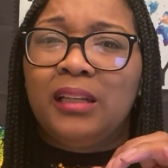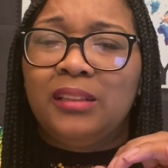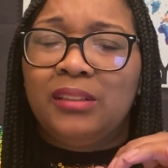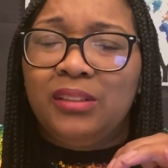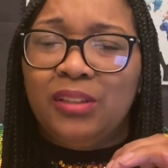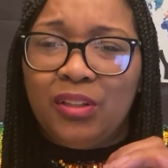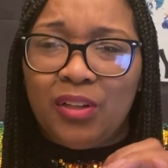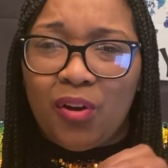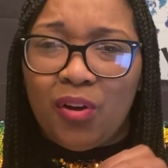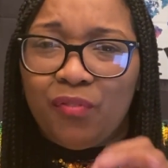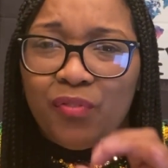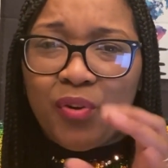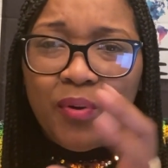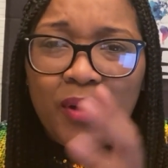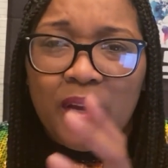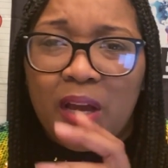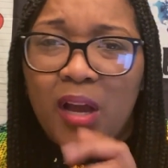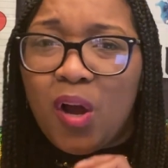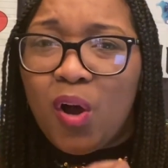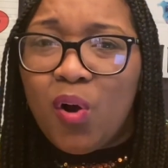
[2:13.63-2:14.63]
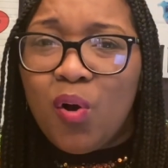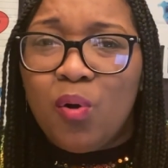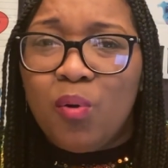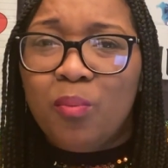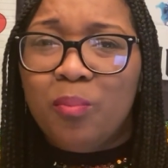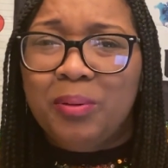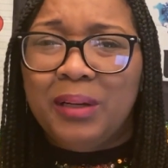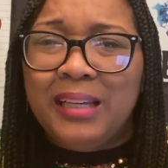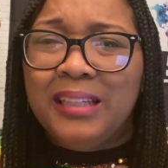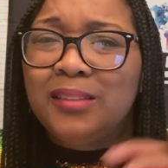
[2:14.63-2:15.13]
If you're at
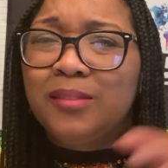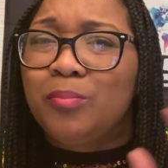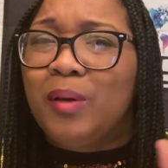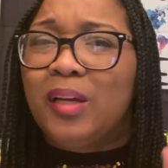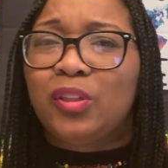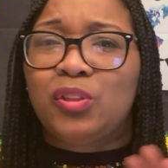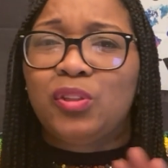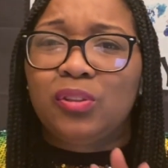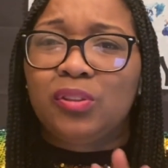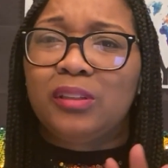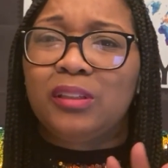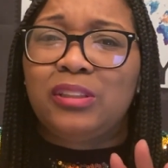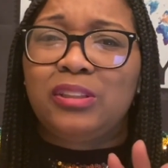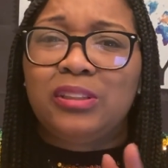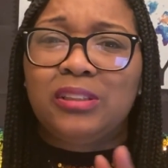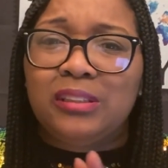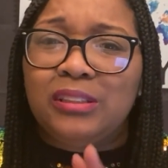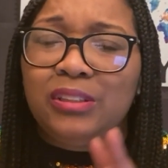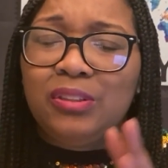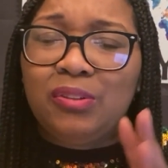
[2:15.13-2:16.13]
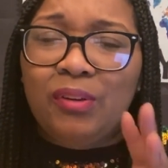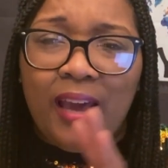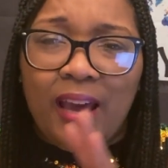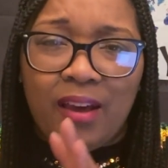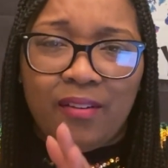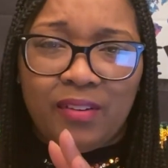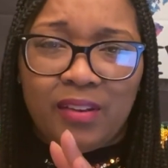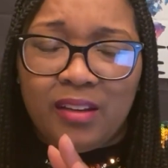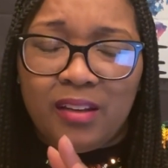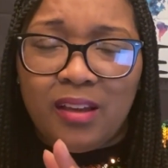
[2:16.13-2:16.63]
home, please make sure that you
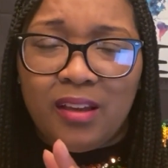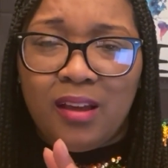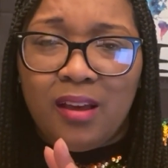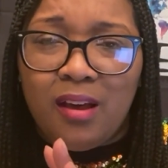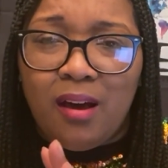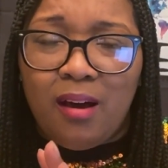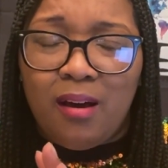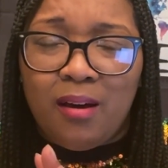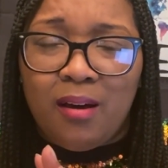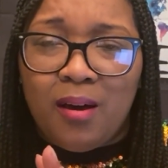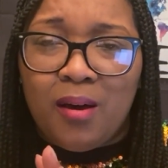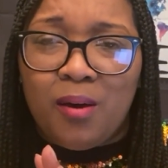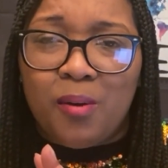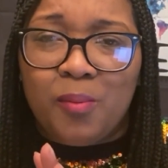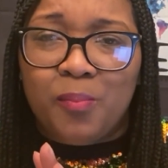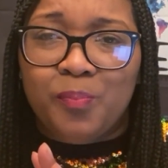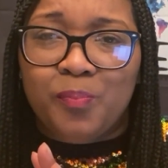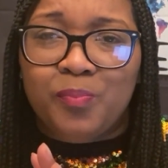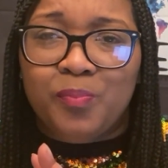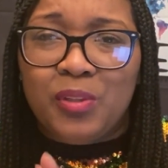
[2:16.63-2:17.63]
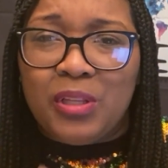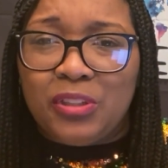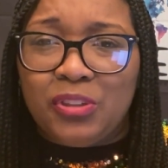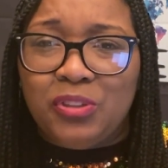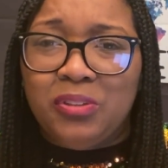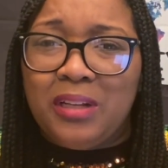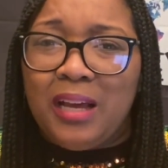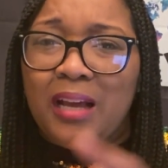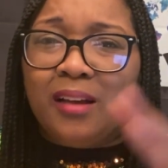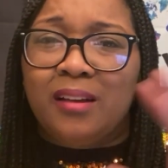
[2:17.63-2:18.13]
haven't that
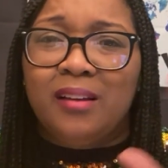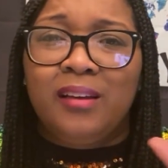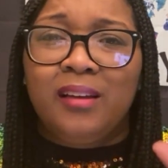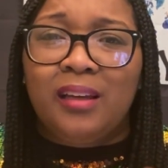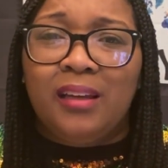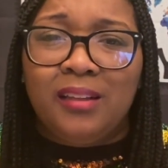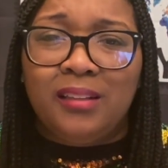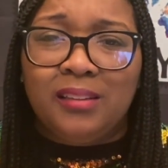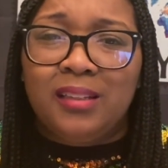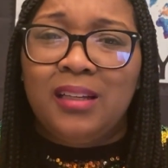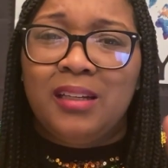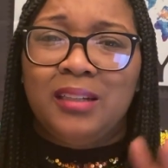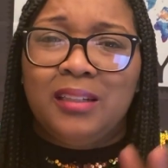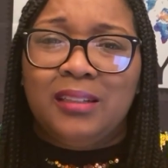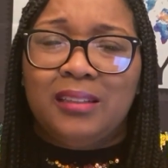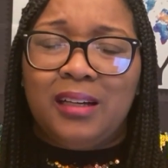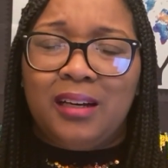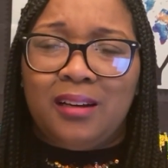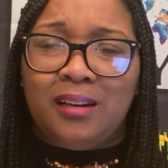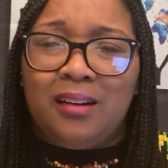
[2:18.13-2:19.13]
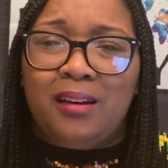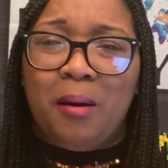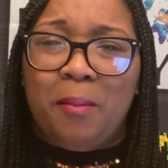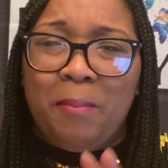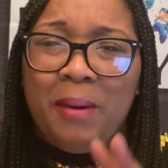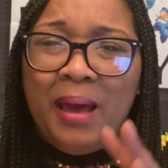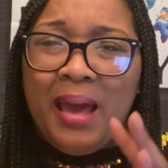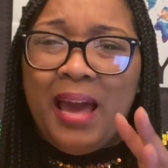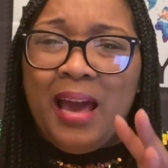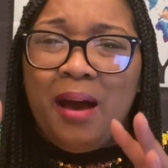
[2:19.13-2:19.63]
you're not cooking
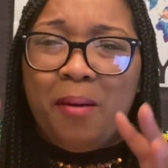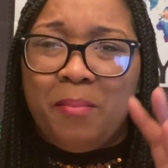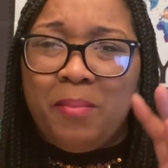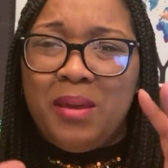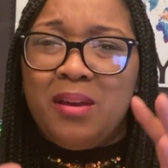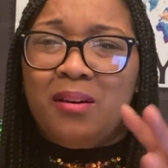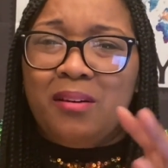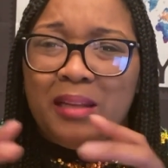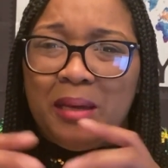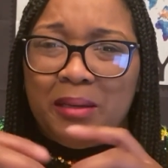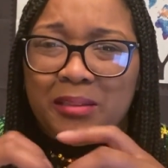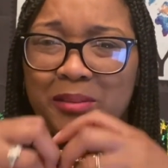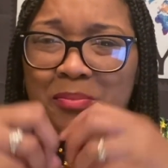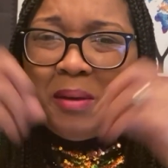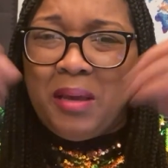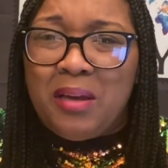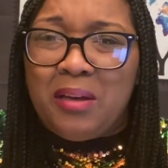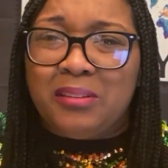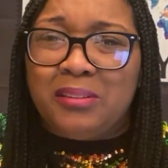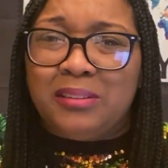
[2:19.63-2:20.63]
a meal that smells